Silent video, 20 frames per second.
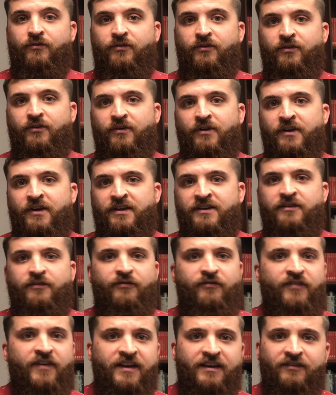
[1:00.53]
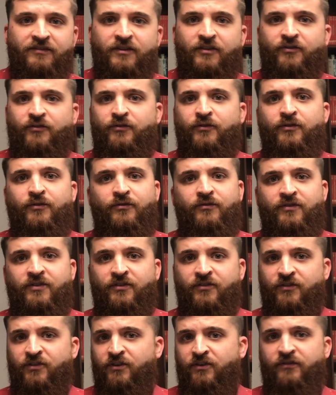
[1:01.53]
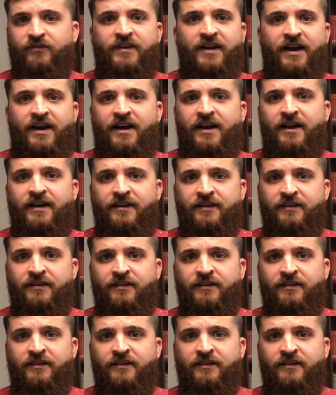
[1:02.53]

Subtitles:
to defend the truth, to serve God.